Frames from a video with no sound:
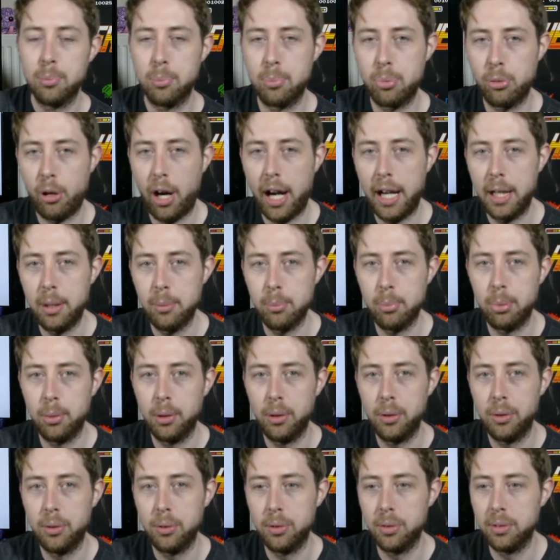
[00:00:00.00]
bright
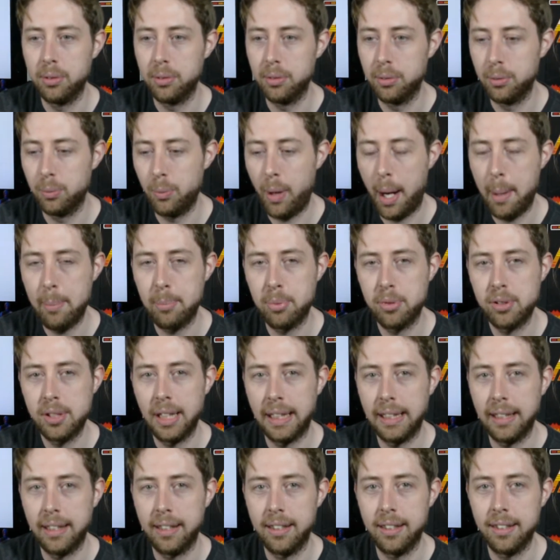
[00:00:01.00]
blue web
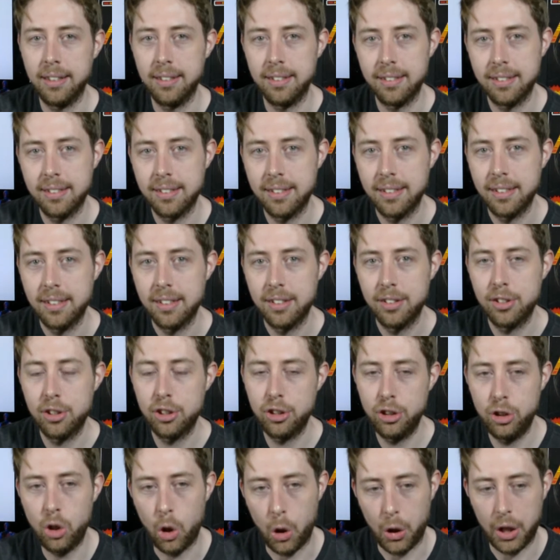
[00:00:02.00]
cylinders
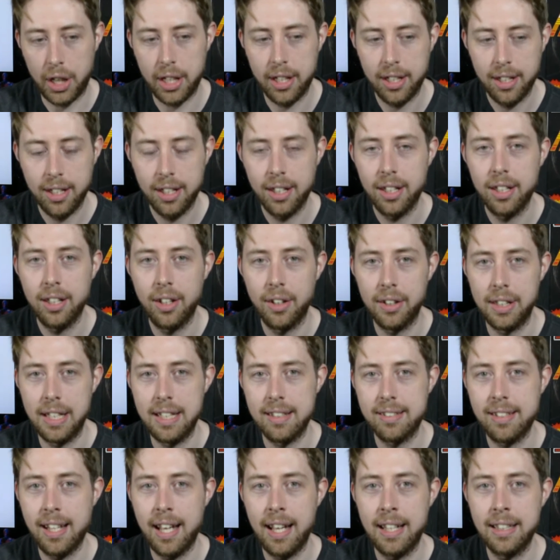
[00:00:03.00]
stuck on
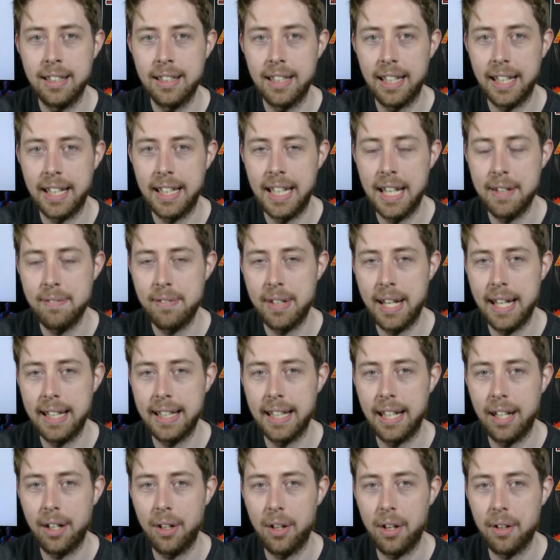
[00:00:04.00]
his hand and I can never get
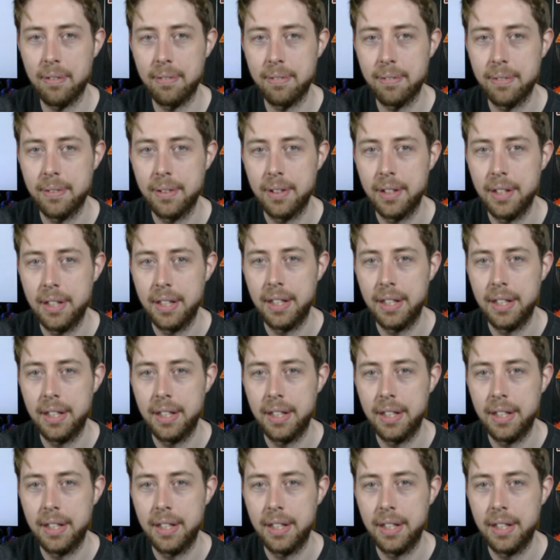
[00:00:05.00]
that off.